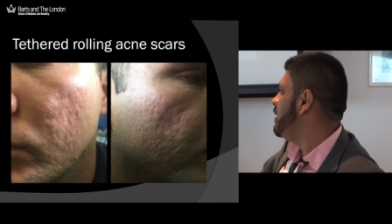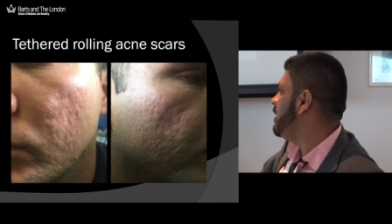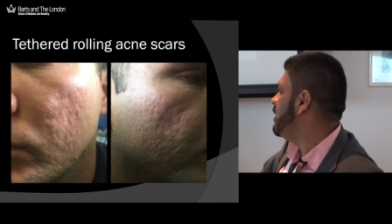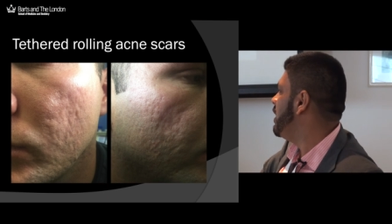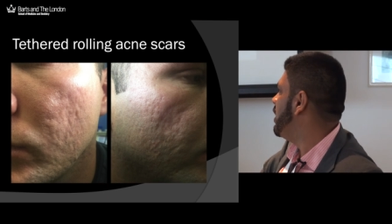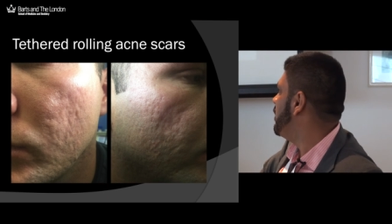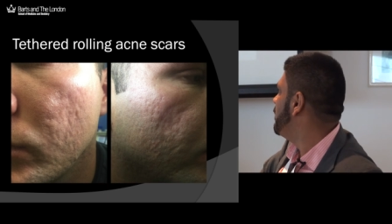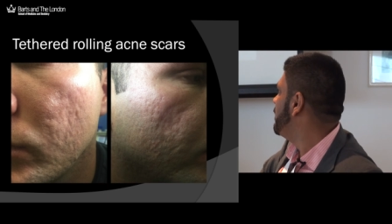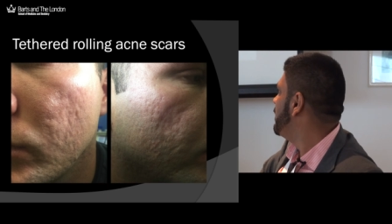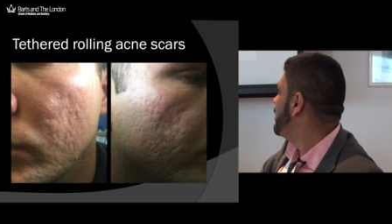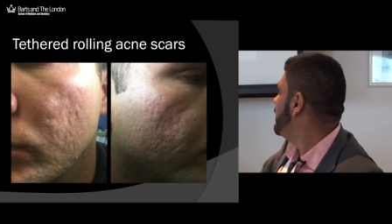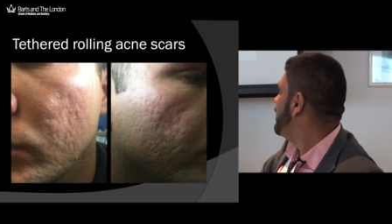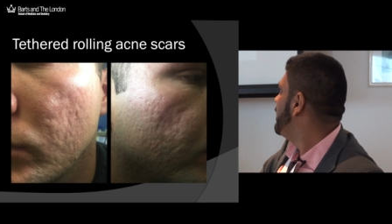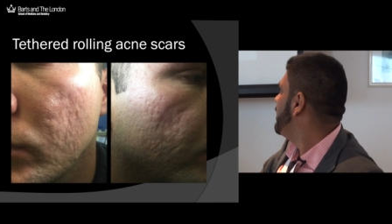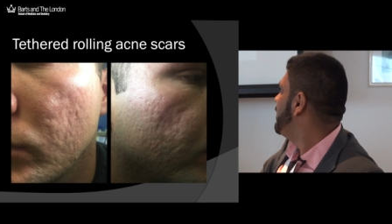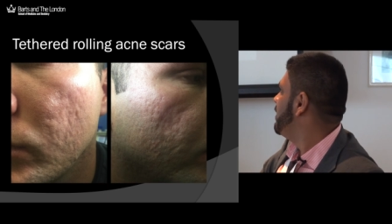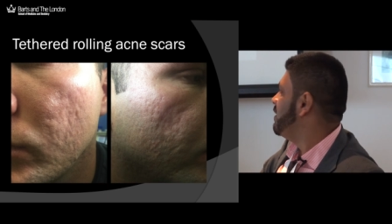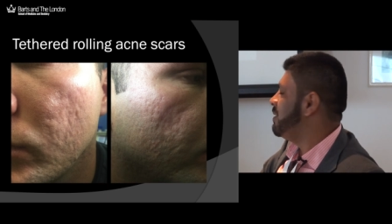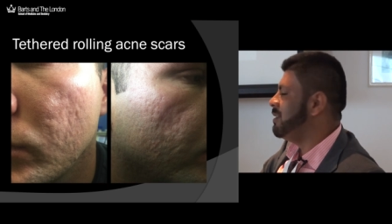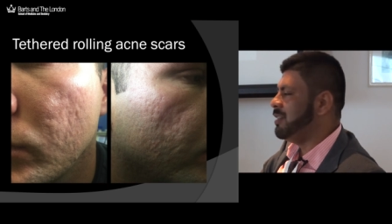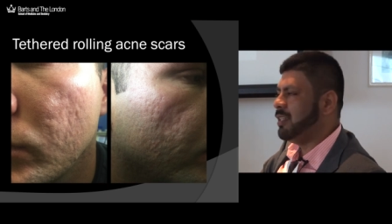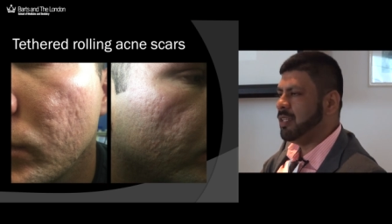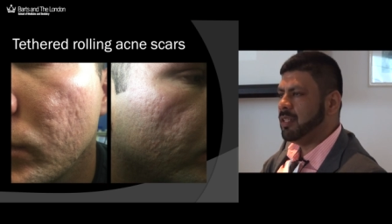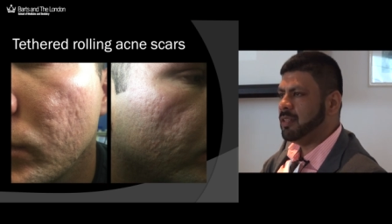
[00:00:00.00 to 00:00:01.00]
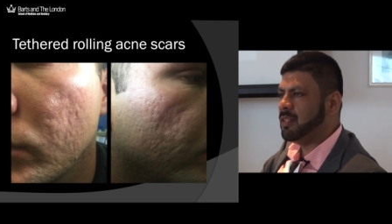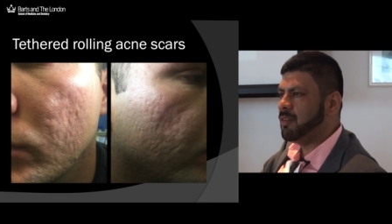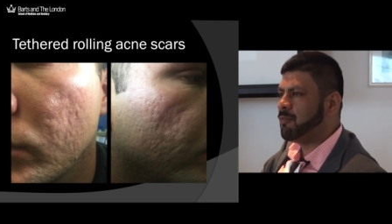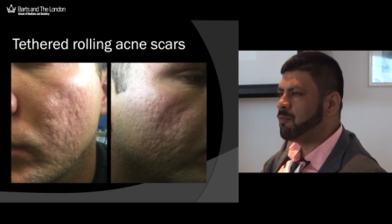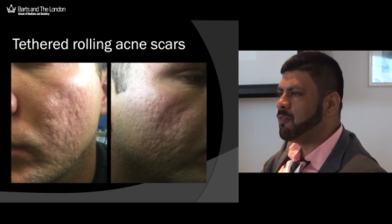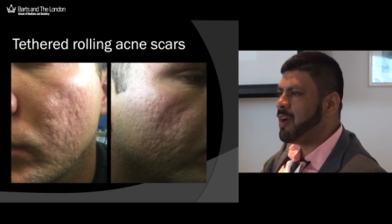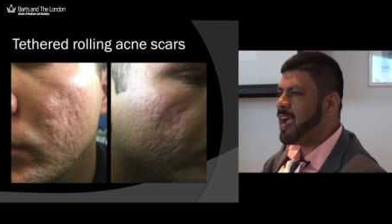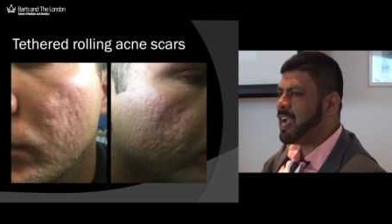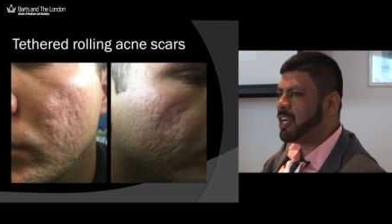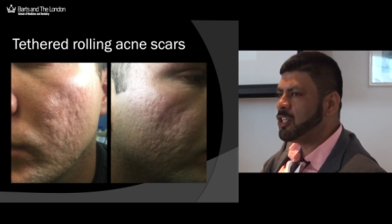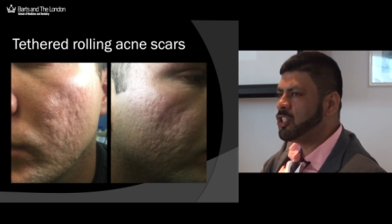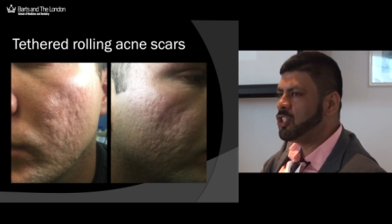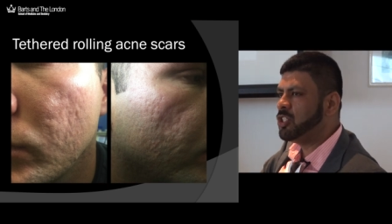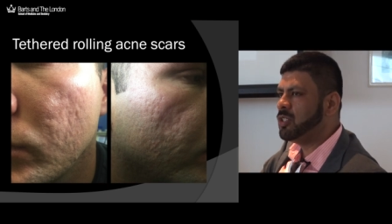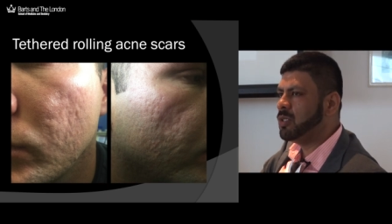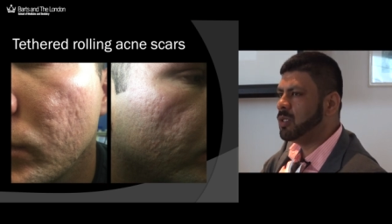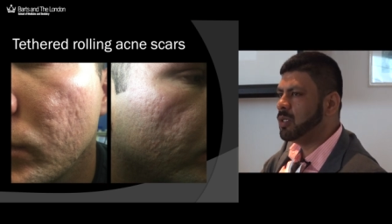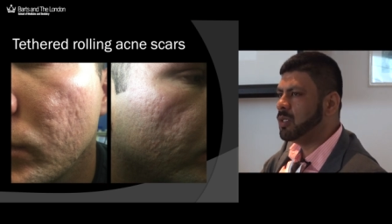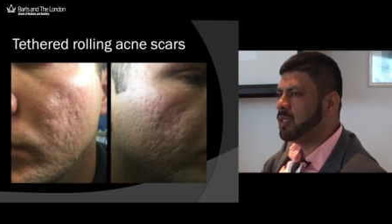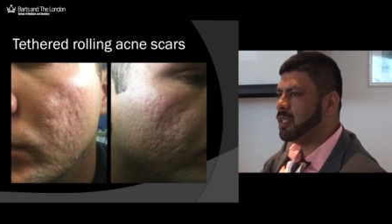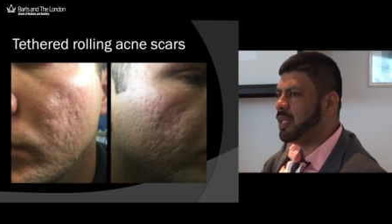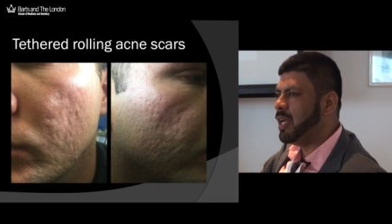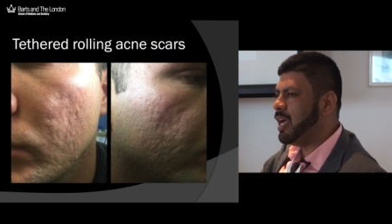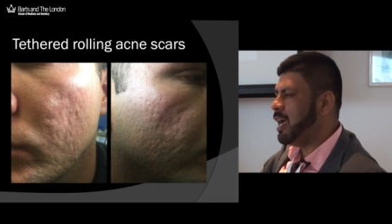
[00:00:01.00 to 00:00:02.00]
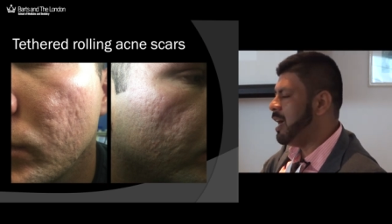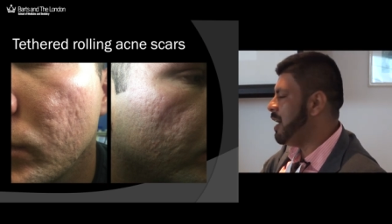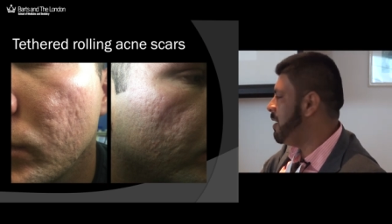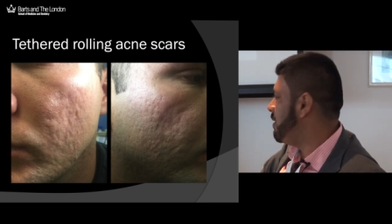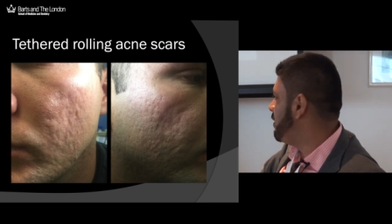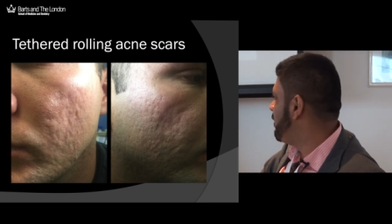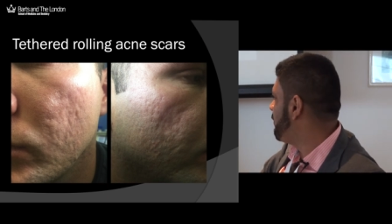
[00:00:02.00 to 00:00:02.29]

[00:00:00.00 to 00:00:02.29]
you know, the, the fractional, uh,